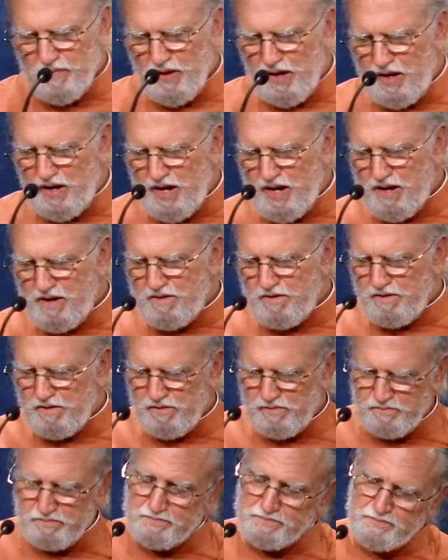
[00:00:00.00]
And
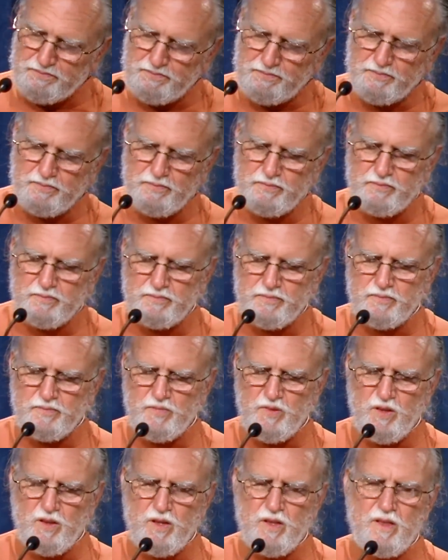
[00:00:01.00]

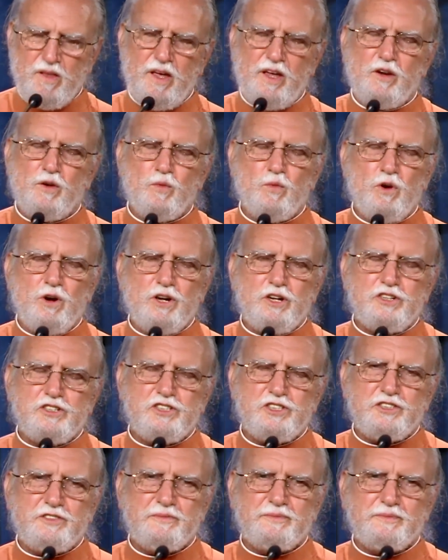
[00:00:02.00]
then it
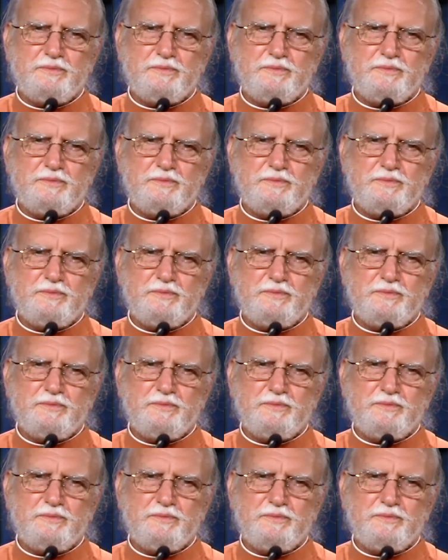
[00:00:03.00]
works.